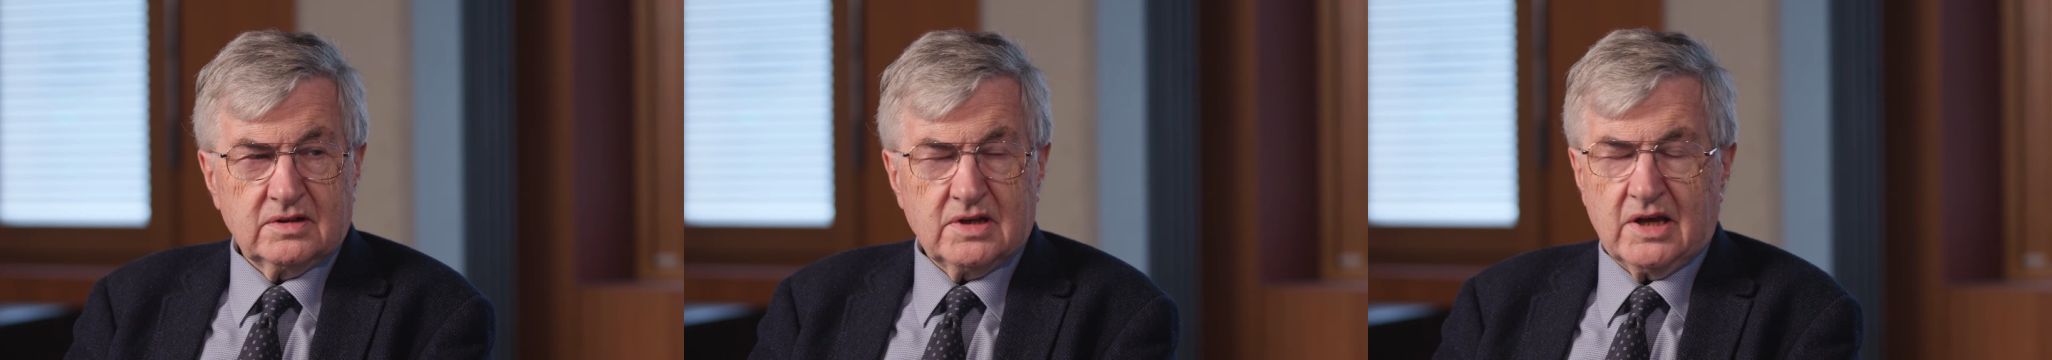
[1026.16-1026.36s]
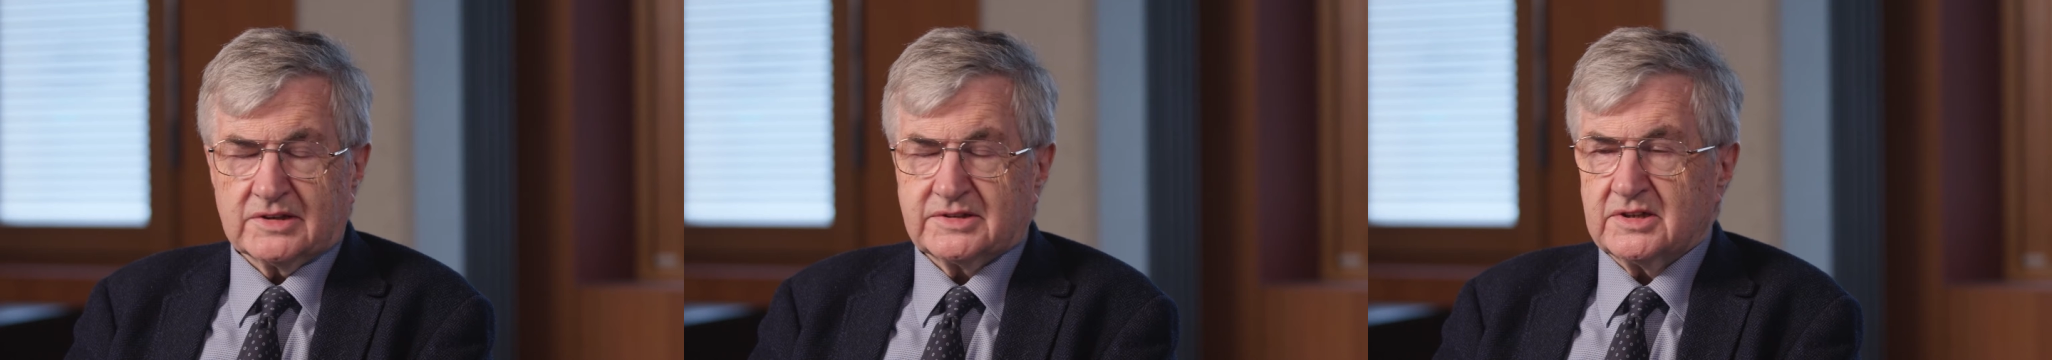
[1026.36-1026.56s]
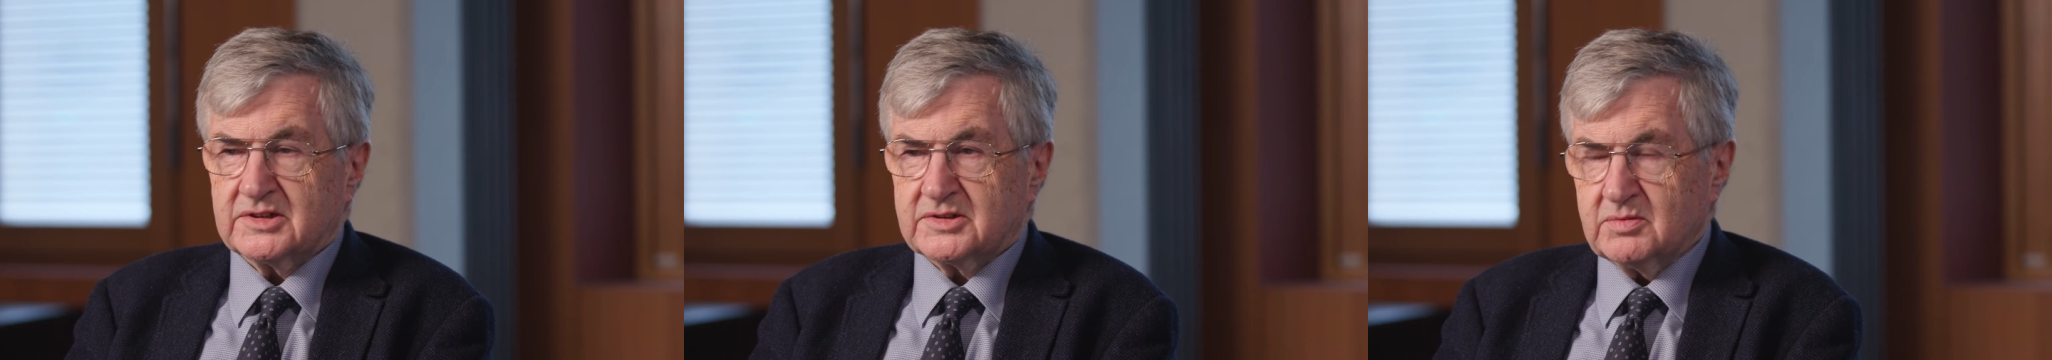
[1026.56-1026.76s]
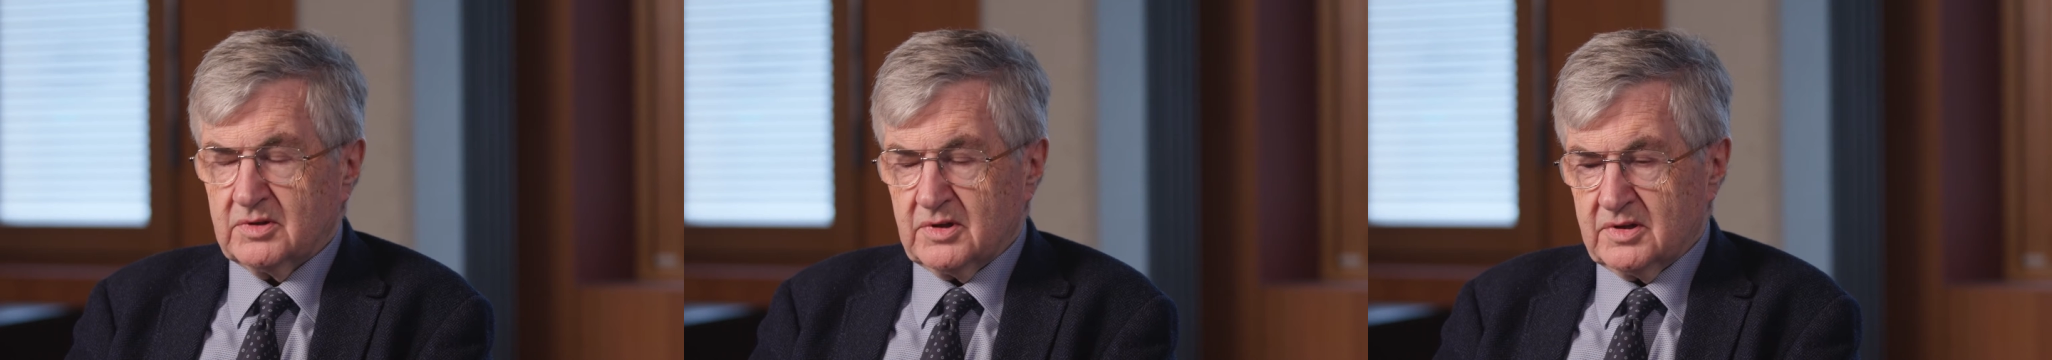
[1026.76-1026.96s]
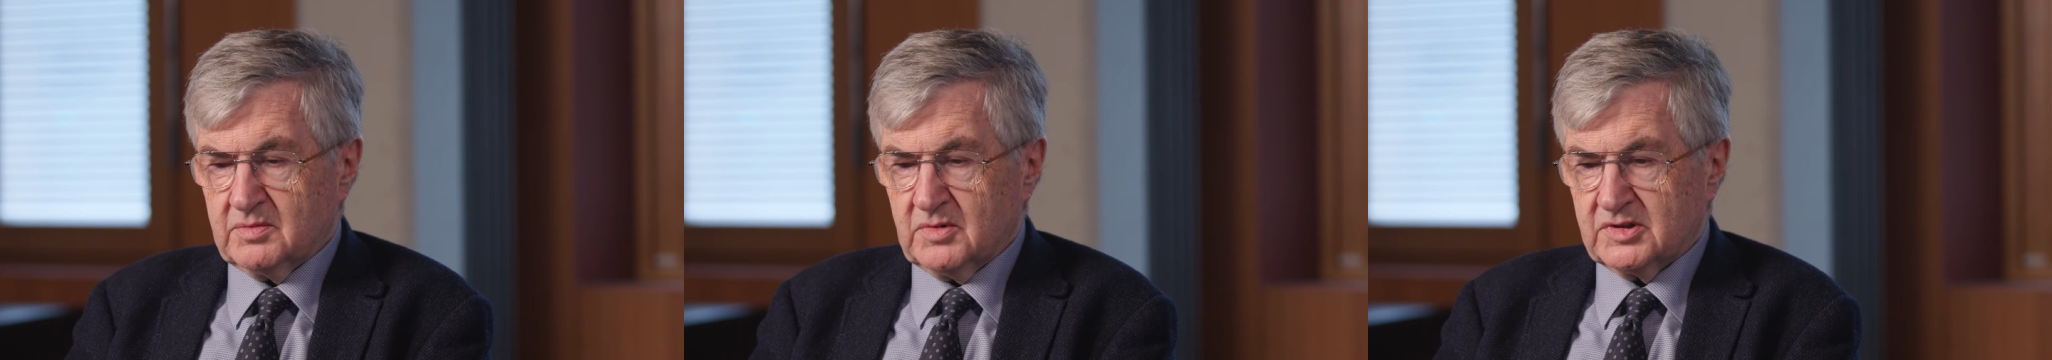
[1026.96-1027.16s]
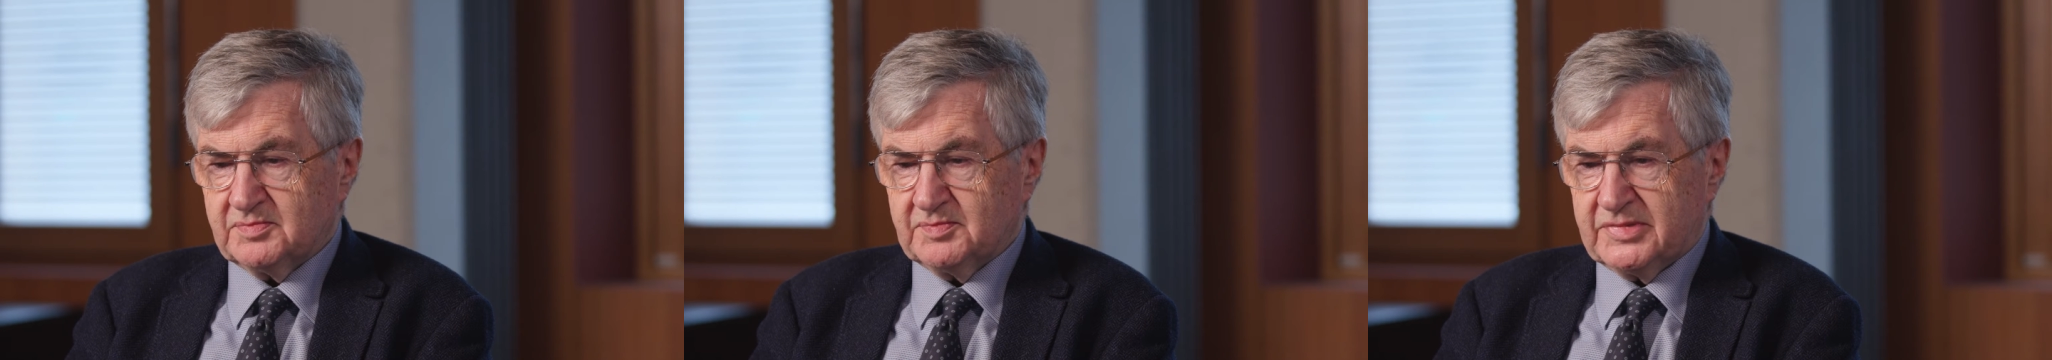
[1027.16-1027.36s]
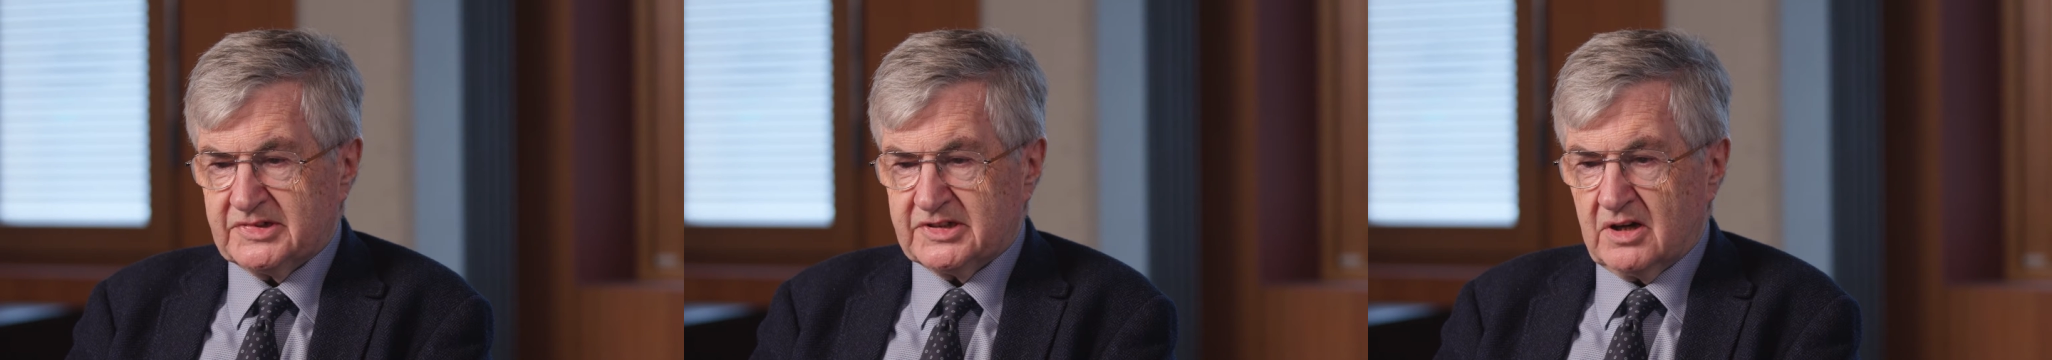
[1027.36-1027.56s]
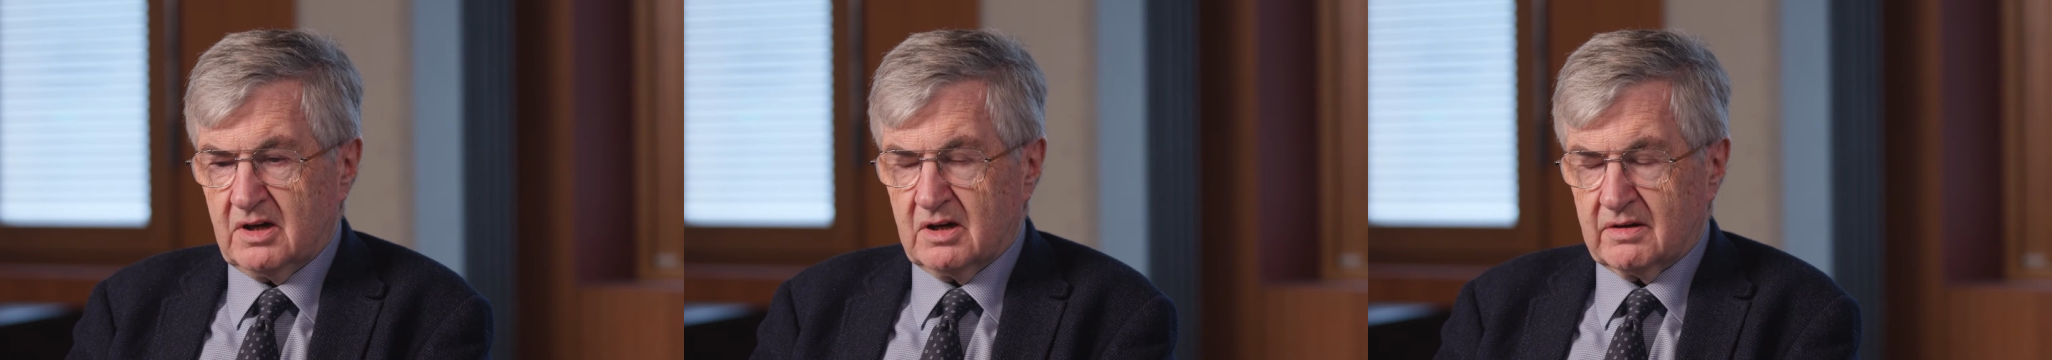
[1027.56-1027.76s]
Yes, it's one of the most
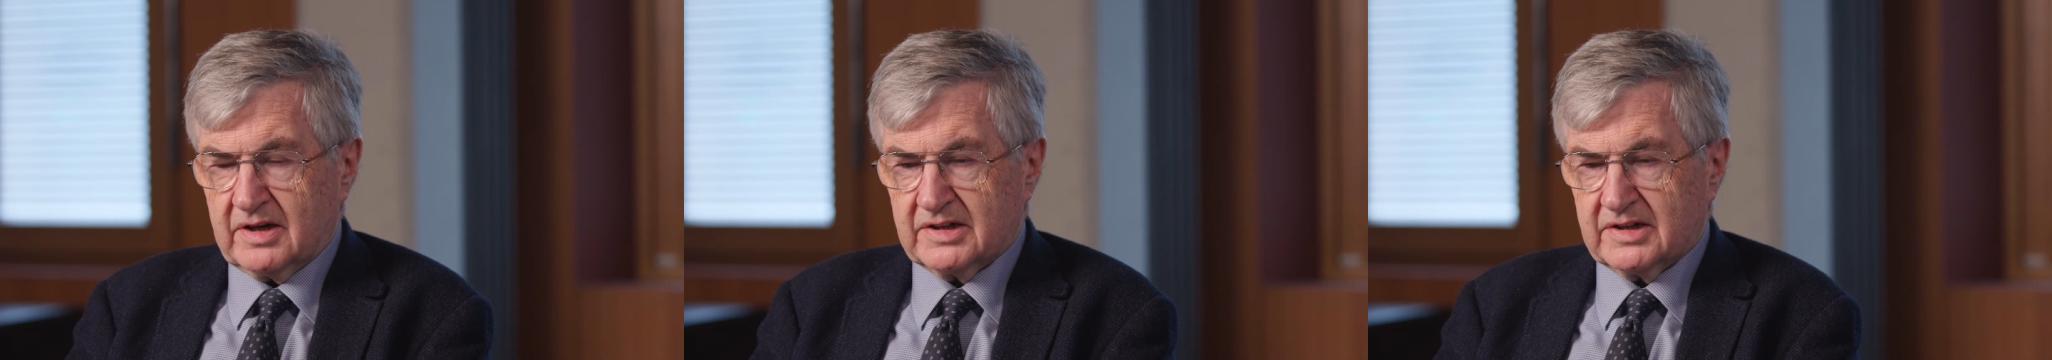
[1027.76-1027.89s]
bizarre